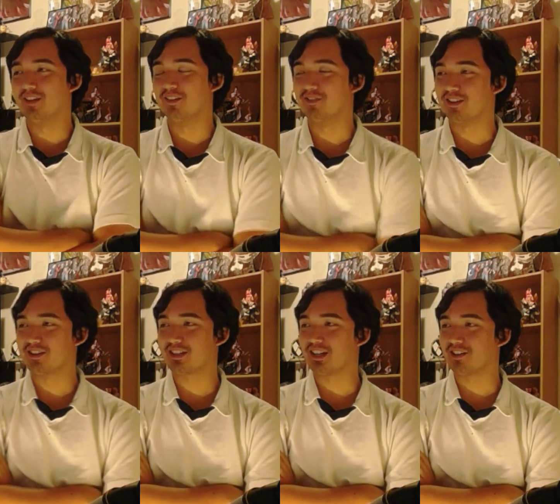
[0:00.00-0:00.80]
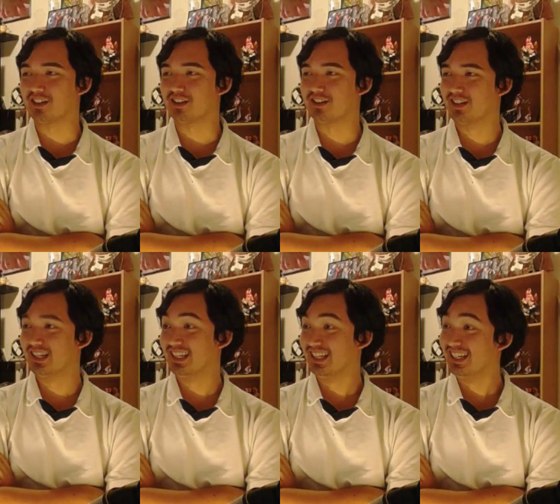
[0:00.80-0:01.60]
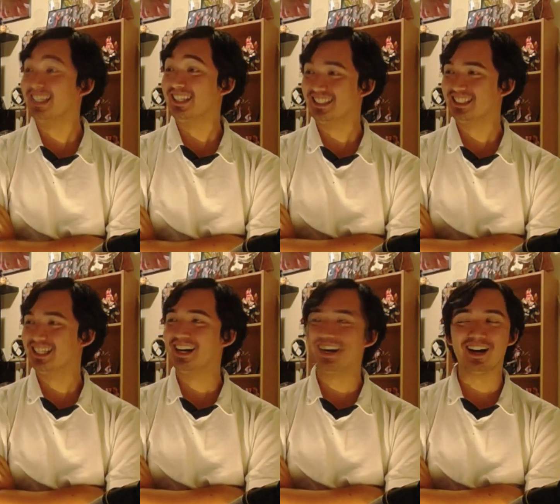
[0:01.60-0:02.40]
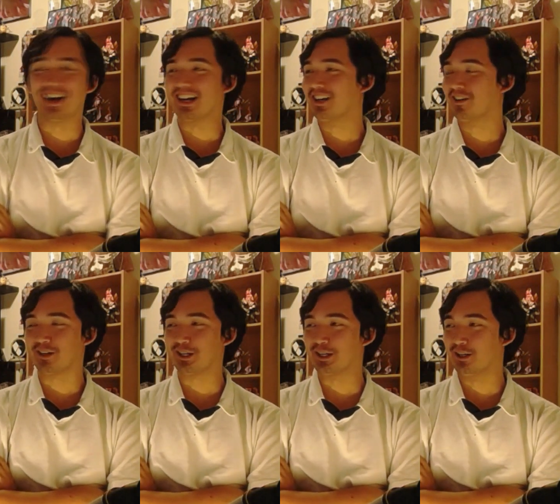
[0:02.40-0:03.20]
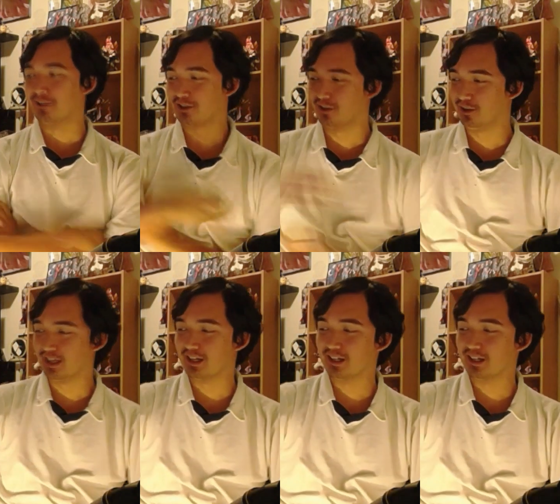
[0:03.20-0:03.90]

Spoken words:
one of the scariest. Alright, here we go. Soul Eater.